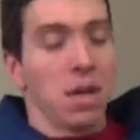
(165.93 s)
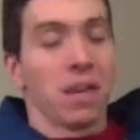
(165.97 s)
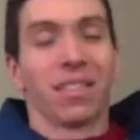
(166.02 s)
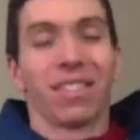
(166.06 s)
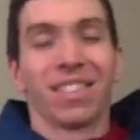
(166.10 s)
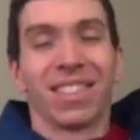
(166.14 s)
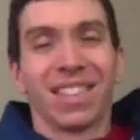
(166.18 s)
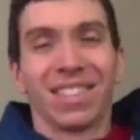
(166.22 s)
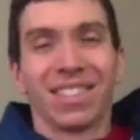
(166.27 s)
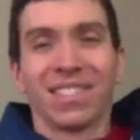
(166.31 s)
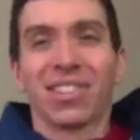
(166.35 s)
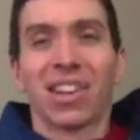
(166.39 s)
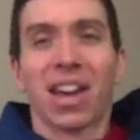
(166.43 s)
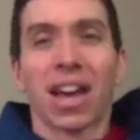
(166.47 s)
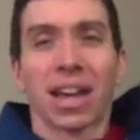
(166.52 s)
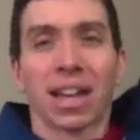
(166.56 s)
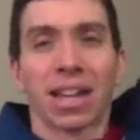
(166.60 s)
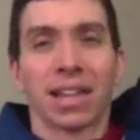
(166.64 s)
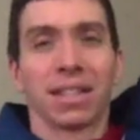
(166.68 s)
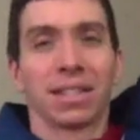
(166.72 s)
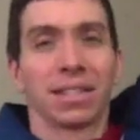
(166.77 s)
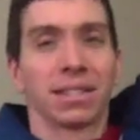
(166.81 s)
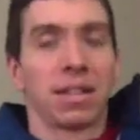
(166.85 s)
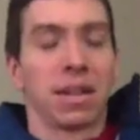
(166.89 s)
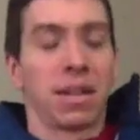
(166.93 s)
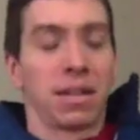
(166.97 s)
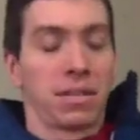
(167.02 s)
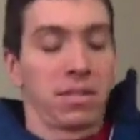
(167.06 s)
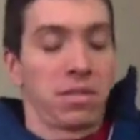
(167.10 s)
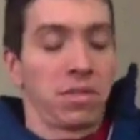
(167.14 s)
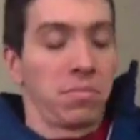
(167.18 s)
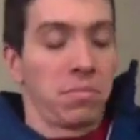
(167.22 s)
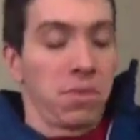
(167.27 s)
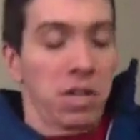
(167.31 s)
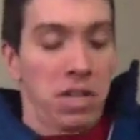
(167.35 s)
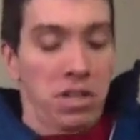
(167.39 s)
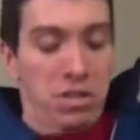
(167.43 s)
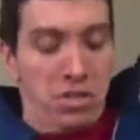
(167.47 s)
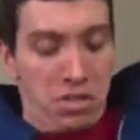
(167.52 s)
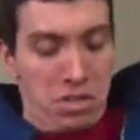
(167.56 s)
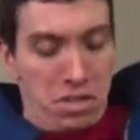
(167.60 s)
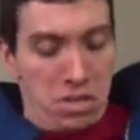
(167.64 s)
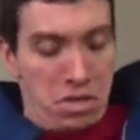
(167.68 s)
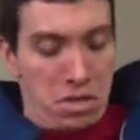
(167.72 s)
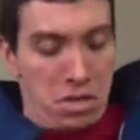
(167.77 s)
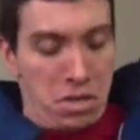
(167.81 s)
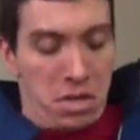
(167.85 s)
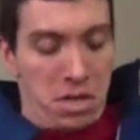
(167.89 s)
In this jacket, it's not so
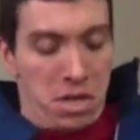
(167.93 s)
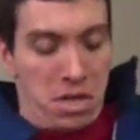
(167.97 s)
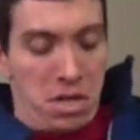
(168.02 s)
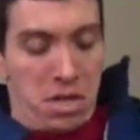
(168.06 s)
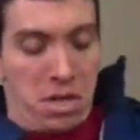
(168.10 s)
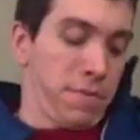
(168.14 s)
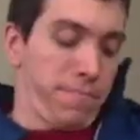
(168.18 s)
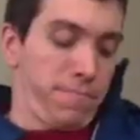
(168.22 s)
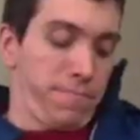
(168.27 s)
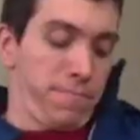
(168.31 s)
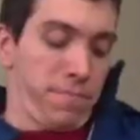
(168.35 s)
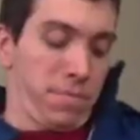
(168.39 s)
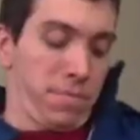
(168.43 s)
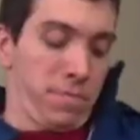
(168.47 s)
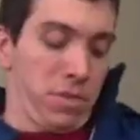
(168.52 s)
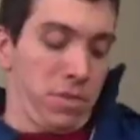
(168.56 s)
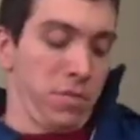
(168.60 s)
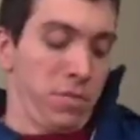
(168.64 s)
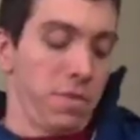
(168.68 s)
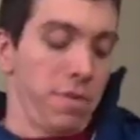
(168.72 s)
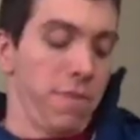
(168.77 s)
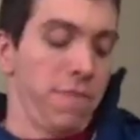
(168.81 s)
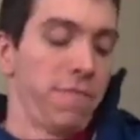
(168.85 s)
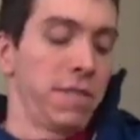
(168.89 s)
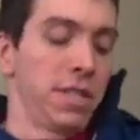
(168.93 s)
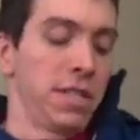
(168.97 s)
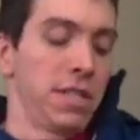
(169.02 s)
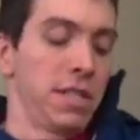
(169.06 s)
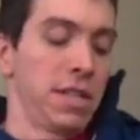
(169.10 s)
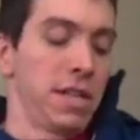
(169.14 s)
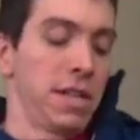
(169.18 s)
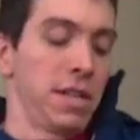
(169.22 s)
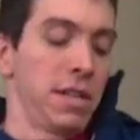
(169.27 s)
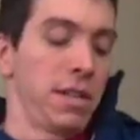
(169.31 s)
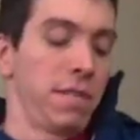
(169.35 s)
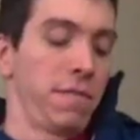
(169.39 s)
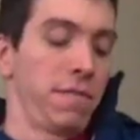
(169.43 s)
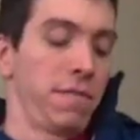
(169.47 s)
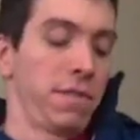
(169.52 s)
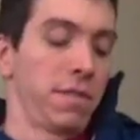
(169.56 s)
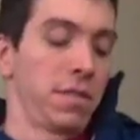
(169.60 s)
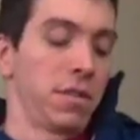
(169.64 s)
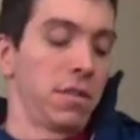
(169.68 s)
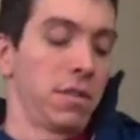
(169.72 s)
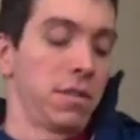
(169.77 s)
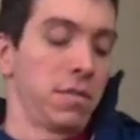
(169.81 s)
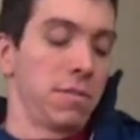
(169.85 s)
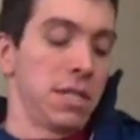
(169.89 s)
much. So if it's in and if
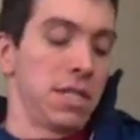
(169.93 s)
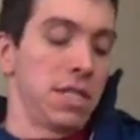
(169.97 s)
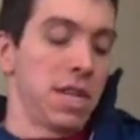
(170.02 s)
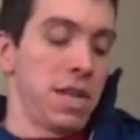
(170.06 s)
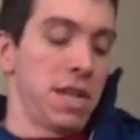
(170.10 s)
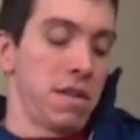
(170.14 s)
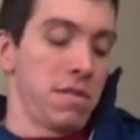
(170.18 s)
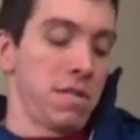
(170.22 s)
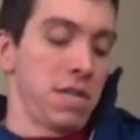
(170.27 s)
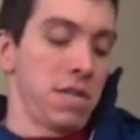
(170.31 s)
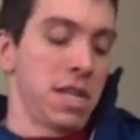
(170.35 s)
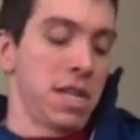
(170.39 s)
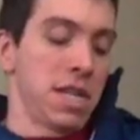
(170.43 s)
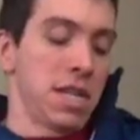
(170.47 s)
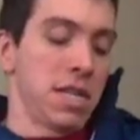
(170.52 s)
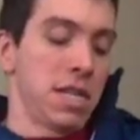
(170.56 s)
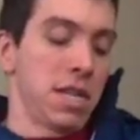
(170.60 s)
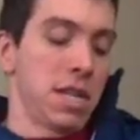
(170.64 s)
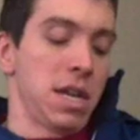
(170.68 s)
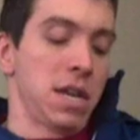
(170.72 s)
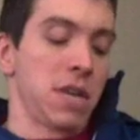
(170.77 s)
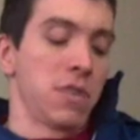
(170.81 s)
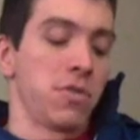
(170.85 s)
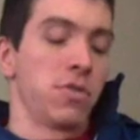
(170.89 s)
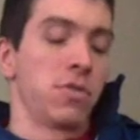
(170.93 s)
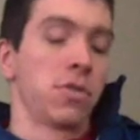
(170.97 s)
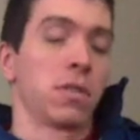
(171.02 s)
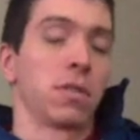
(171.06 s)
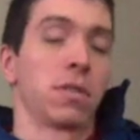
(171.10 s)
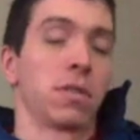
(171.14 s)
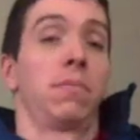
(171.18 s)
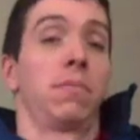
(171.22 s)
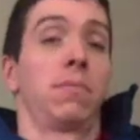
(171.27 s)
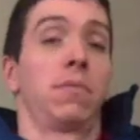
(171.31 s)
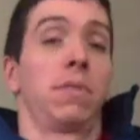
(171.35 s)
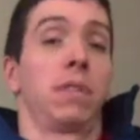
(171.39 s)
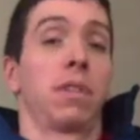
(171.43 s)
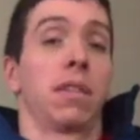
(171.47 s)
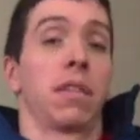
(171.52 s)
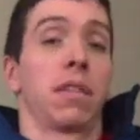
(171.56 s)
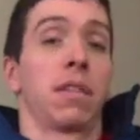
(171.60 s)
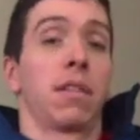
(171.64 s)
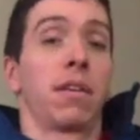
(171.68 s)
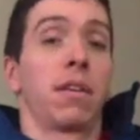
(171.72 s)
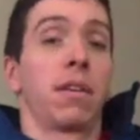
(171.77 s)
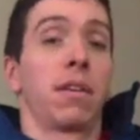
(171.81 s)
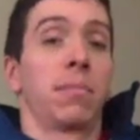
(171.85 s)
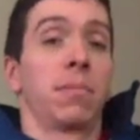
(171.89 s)
it's all the way down, then I hook one
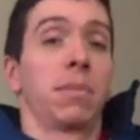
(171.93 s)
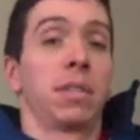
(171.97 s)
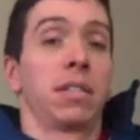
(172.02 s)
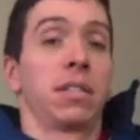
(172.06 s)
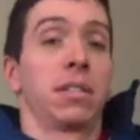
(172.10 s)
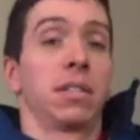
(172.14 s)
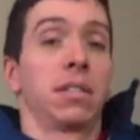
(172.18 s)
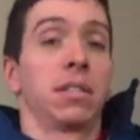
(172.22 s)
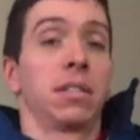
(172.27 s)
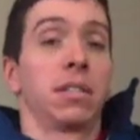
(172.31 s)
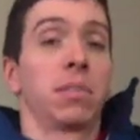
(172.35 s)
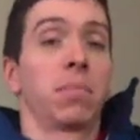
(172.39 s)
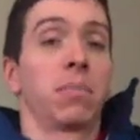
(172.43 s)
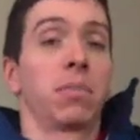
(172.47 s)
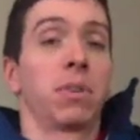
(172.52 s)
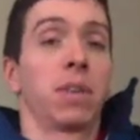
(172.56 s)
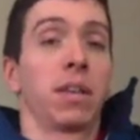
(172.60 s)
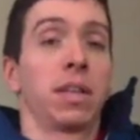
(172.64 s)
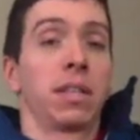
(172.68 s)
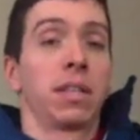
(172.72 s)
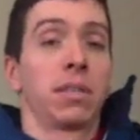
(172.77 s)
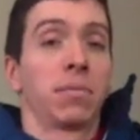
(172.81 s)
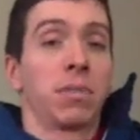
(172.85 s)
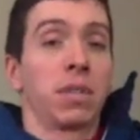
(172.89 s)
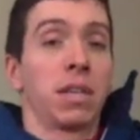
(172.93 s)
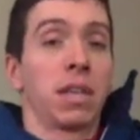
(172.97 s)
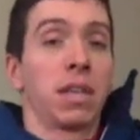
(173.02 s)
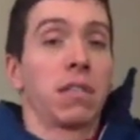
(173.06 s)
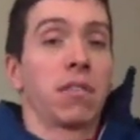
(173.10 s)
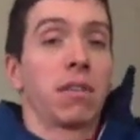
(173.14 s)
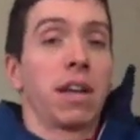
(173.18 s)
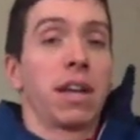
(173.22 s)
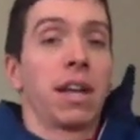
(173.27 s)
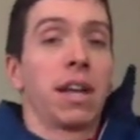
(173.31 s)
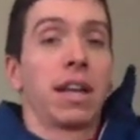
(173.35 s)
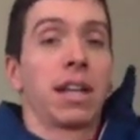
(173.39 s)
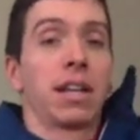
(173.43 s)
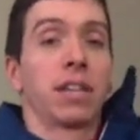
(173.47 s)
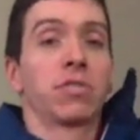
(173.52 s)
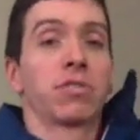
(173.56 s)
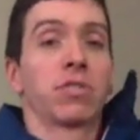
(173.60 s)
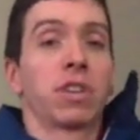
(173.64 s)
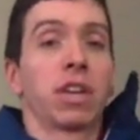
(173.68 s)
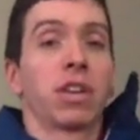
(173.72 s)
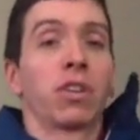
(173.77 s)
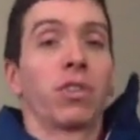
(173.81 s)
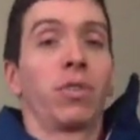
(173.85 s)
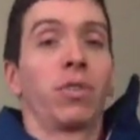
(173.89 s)
thumb into the zipper, and then with the other hand I just
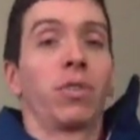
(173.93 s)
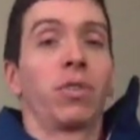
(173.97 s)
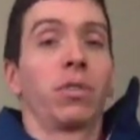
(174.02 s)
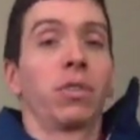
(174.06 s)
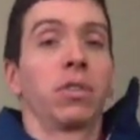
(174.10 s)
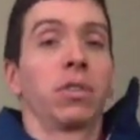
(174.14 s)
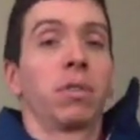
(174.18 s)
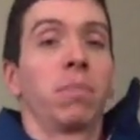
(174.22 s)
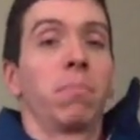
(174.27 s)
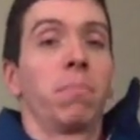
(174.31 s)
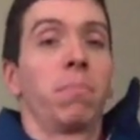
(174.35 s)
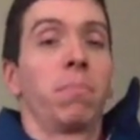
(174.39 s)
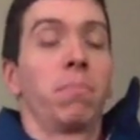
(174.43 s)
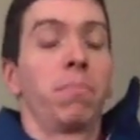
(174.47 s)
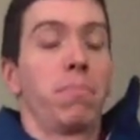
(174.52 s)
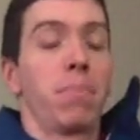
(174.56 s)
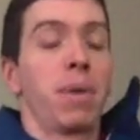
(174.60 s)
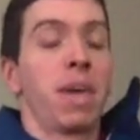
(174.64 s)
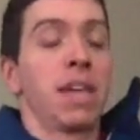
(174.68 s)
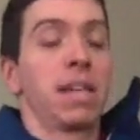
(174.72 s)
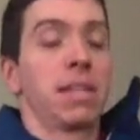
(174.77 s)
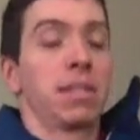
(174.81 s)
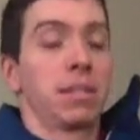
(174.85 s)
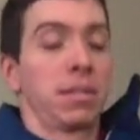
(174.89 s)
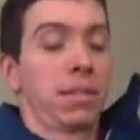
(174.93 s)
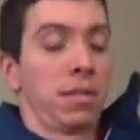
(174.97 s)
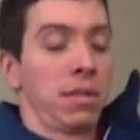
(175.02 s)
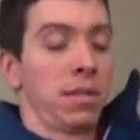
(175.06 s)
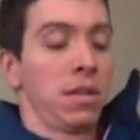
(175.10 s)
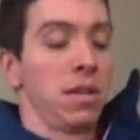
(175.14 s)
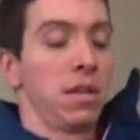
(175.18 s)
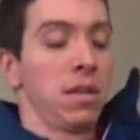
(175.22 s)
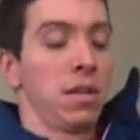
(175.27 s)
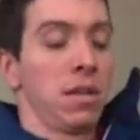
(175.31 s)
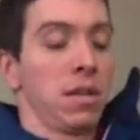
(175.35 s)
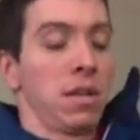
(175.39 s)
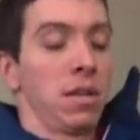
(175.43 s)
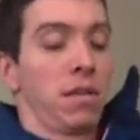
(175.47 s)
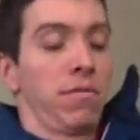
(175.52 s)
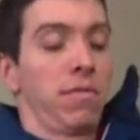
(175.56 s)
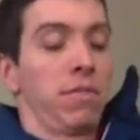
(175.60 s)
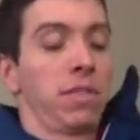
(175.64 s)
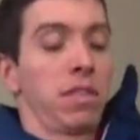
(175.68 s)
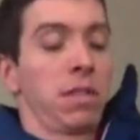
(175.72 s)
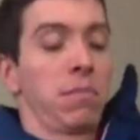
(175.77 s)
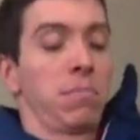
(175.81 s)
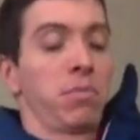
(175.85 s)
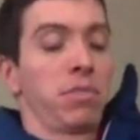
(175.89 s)
try to hold the base of the
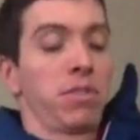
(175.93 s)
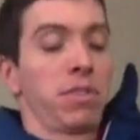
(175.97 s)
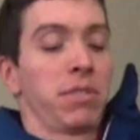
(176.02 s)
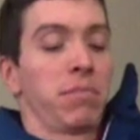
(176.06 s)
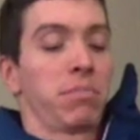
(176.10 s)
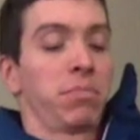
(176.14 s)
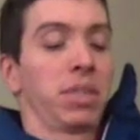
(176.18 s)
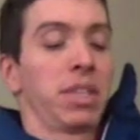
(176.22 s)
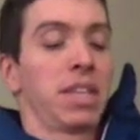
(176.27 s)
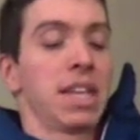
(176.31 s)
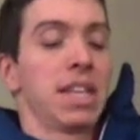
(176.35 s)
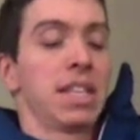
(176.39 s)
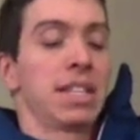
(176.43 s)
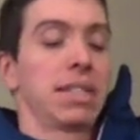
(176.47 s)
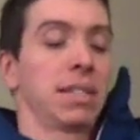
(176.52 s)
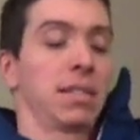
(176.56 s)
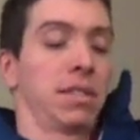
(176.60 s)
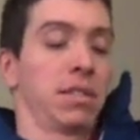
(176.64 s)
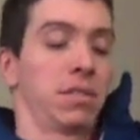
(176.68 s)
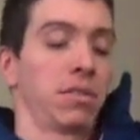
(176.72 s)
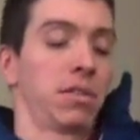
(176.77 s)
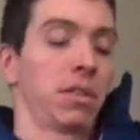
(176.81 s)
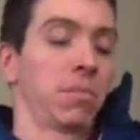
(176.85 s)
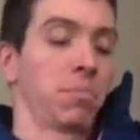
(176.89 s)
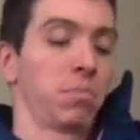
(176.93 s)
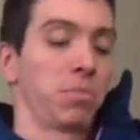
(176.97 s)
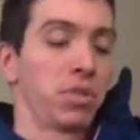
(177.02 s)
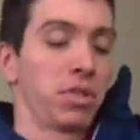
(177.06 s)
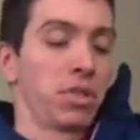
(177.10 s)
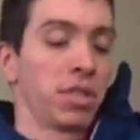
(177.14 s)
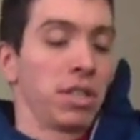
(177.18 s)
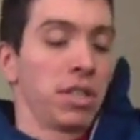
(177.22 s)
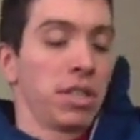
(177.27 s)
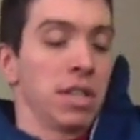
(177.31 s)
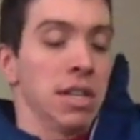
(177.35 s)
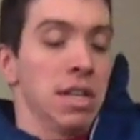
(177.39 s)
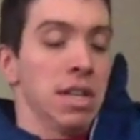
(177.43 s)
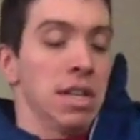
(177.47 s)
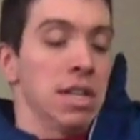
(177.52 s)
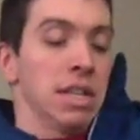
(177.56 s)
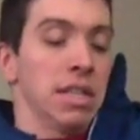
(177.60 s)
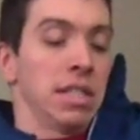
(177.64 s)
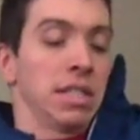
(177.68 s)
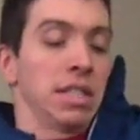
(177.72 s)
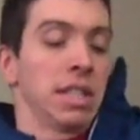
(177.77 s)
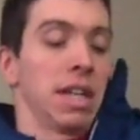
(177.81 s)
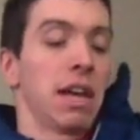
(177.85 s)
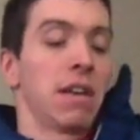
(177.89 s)
zipper in place, try to push it
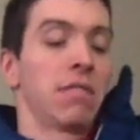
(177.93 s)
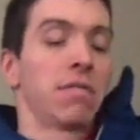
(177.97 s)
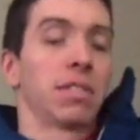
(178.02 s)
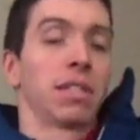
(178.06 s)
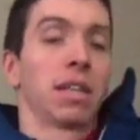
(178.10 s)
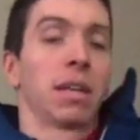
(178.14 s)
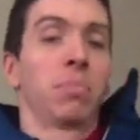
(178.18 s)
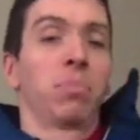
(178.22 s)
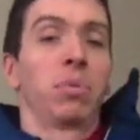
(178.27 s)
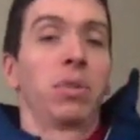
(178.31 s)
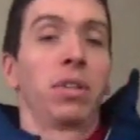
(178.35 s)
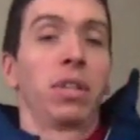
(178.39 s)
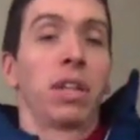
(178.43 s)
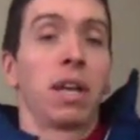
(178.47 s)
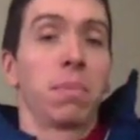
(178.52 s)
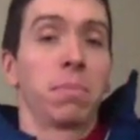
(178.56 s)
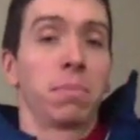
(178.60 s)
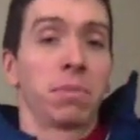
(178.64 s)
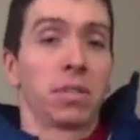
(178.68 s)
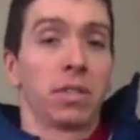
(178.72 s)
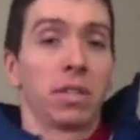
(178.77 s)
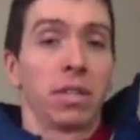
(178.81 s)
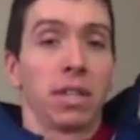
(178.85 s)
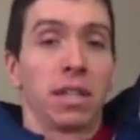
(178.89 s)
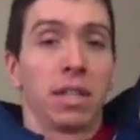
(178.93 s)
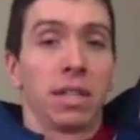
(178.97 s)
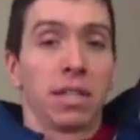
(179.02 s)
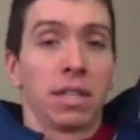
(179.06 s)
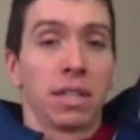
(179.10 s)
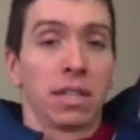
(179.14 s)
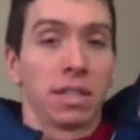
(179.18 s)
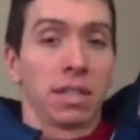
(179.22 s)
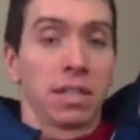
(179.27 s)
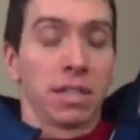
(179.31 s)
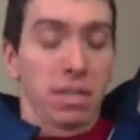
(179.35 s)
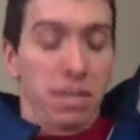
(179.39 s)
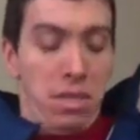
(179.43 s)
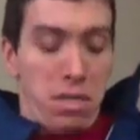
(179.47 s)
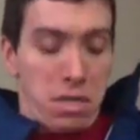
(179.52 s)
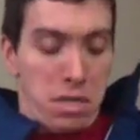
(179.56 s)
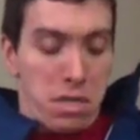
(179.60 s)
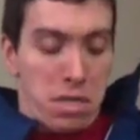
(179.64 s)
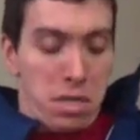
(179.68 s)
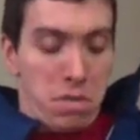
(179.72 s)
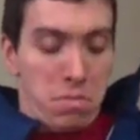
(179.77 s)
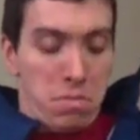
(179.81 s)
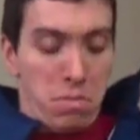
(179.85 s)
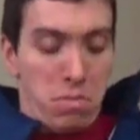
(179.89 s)
down as I pull up so that it doesn't
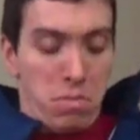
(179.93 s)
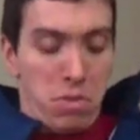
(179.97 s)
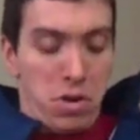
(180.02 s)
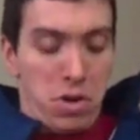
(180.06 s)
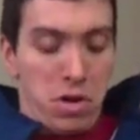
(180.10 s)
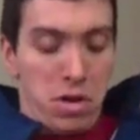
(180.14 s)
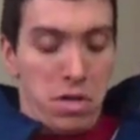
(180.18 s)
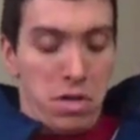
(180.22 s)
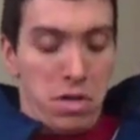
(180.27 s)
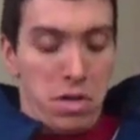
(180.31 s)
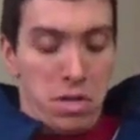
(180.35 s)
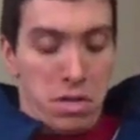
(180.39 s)
come apart.